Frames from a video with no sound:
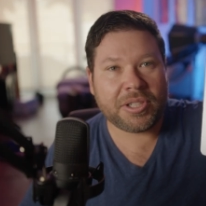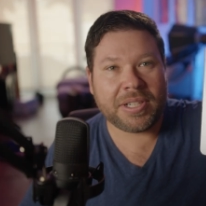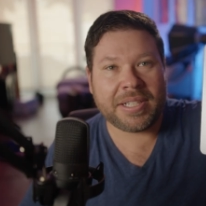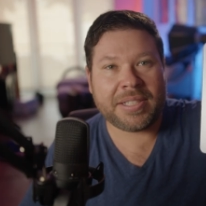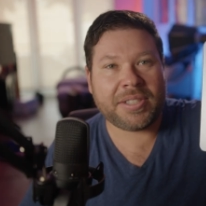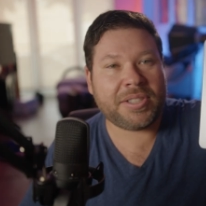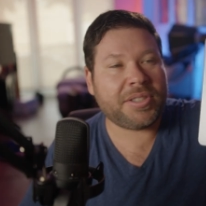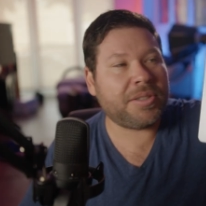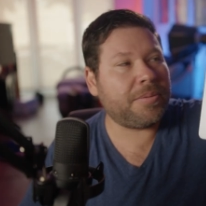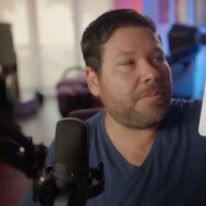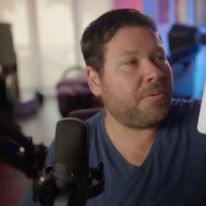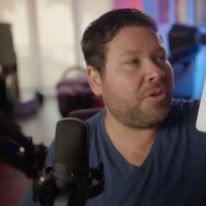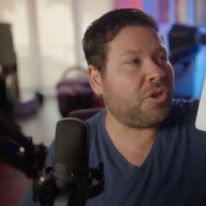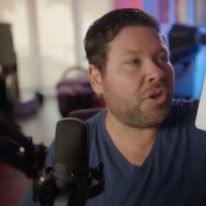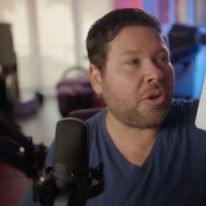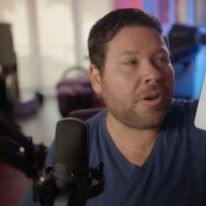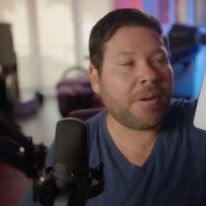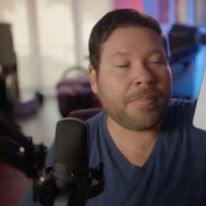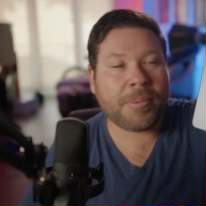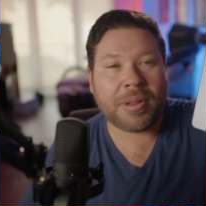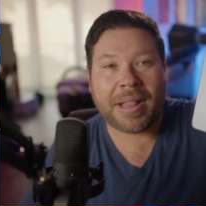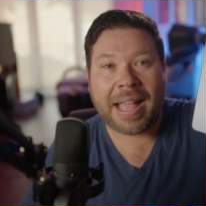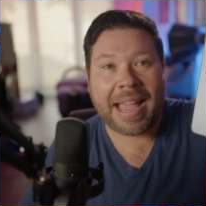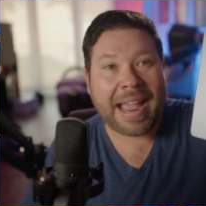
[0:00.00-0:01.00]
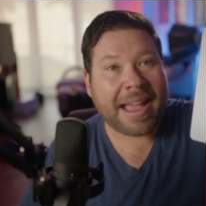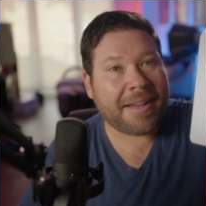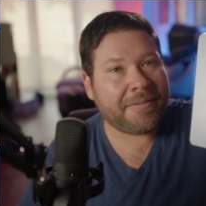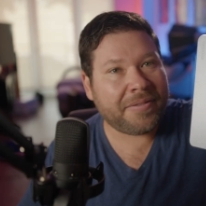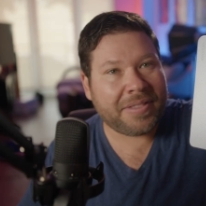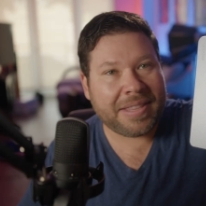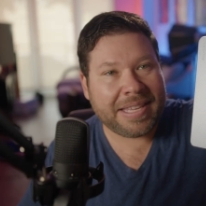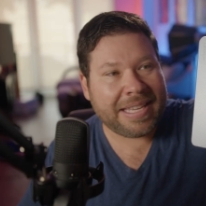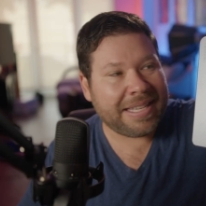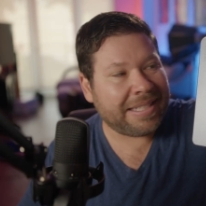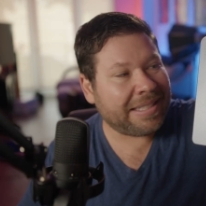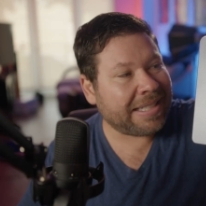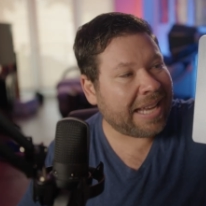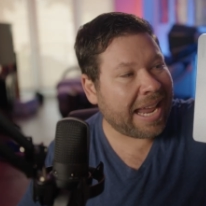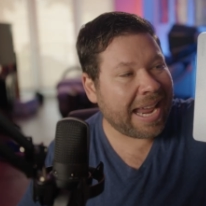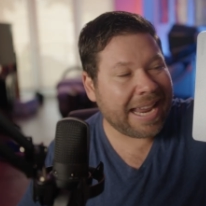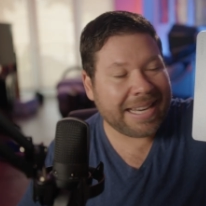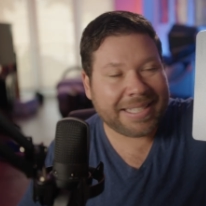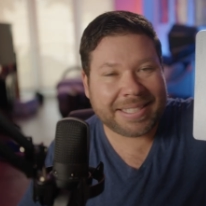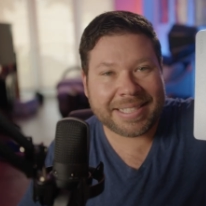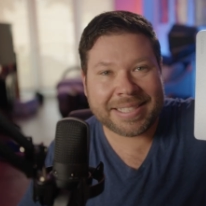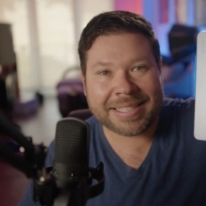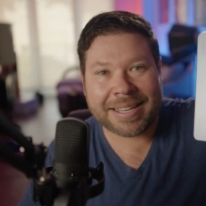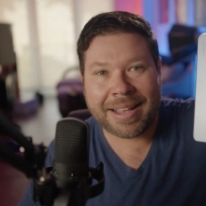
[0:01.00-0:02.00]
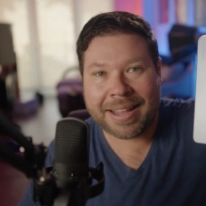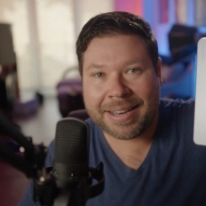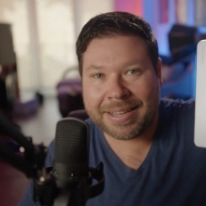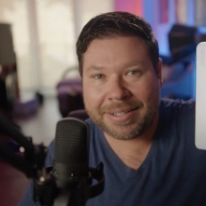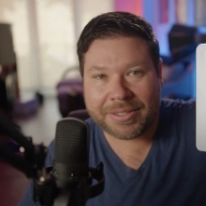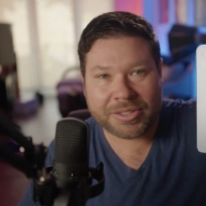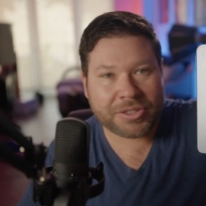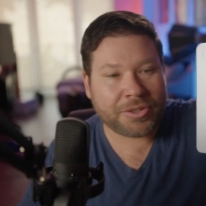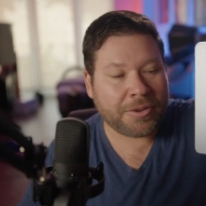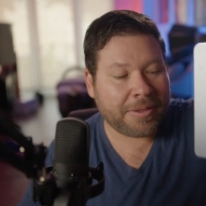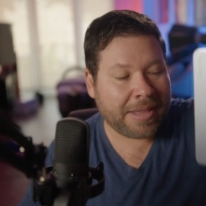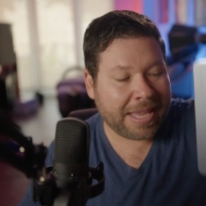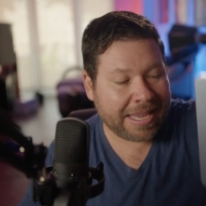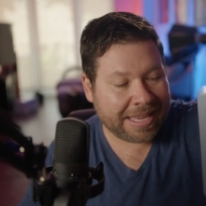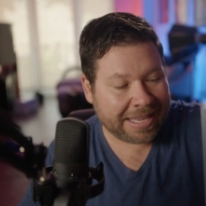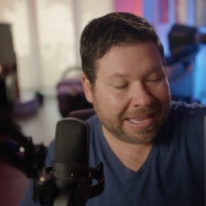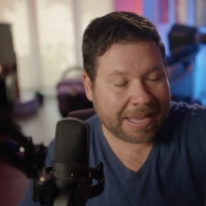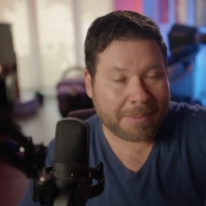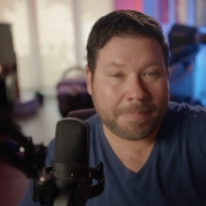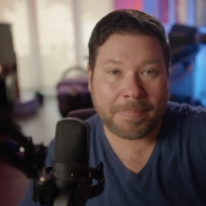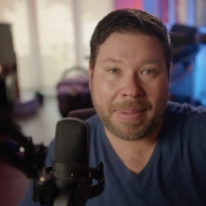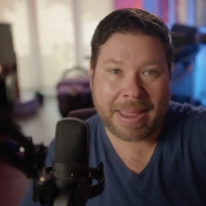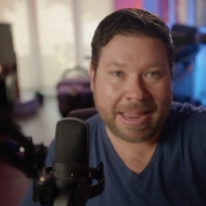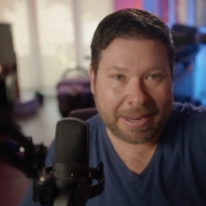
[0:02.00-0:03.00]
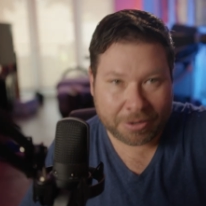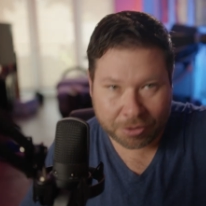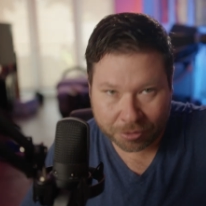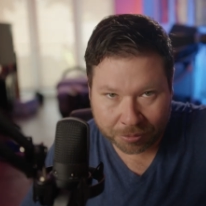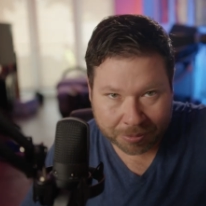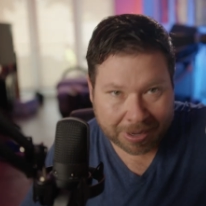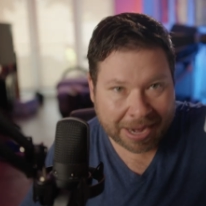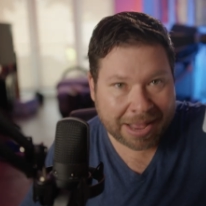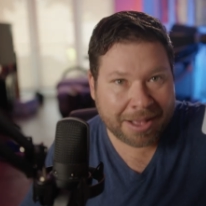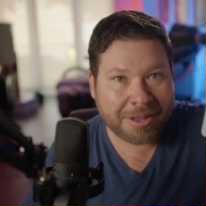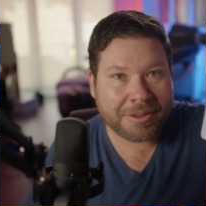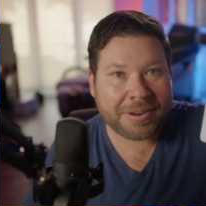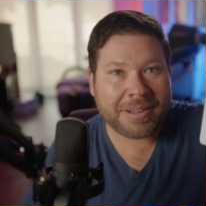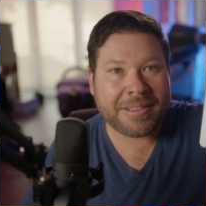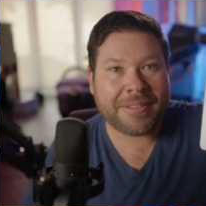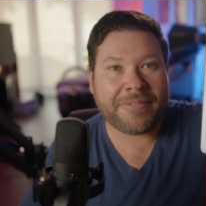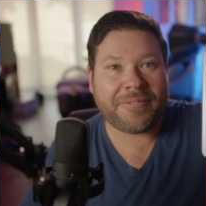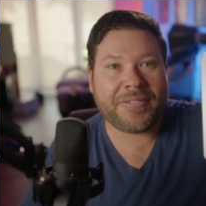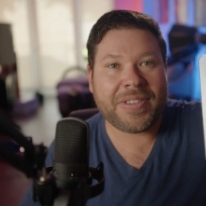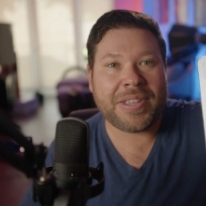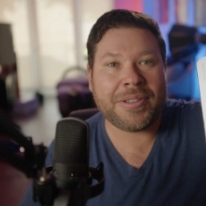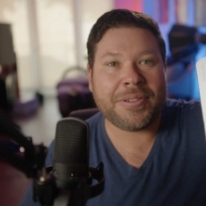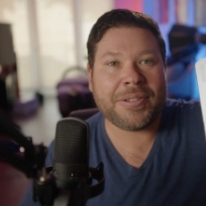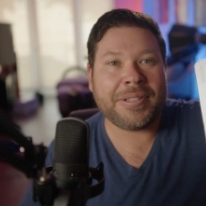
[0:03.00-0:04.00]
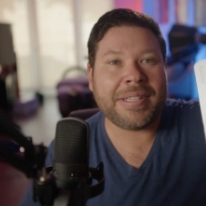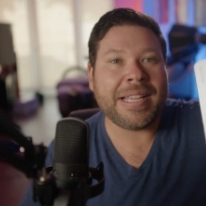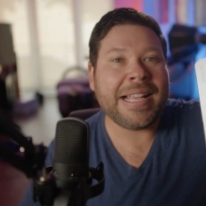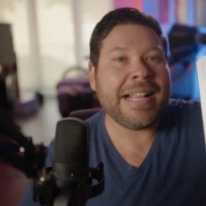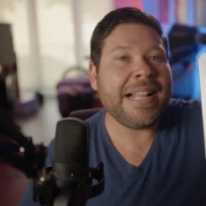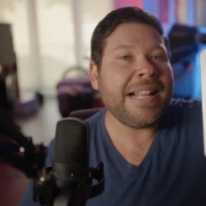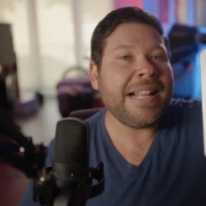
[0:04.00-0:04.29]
It's durable. I have these cases on it so they can get banged around in the field.